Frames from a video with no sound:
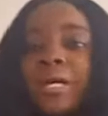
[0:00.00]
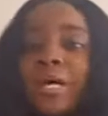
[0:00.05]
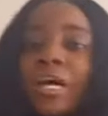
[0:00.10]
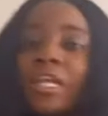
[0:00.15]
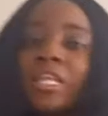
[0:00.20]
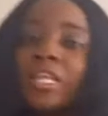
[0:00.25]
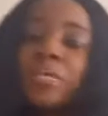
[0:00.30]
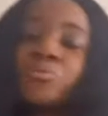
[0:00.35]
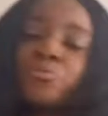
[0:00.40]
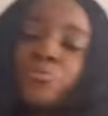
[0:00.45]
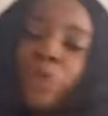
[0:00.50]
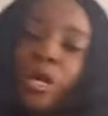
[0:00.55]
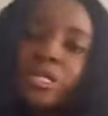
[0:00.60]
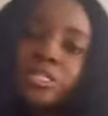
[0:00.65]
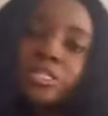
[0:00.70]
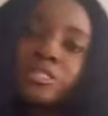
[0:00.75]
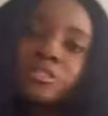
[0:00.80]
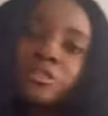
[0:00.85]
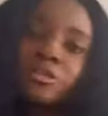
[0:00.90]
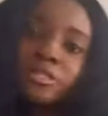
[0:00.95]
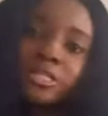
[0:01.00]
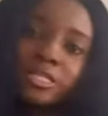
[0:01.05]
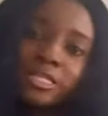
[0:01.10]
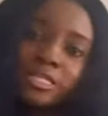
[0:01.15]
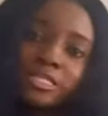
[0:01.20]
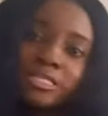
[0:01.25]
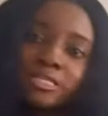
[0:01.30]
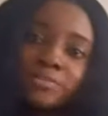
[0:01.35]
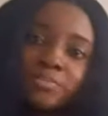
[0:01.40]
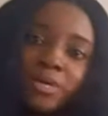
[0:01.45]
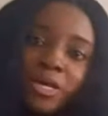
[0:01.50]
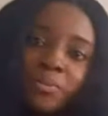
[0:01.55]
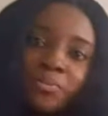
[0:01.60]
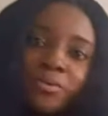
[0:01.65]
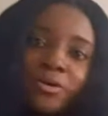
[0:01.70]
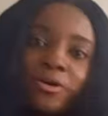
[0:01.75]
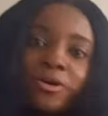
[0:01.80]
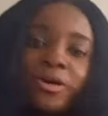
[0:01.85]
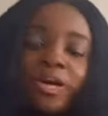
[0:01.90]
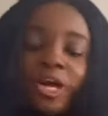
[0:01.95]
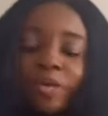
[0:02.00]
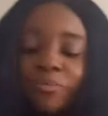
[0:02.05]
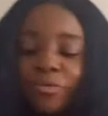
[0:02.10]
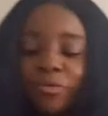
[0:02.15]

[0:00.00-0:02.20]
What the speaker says: and him writing on his paper.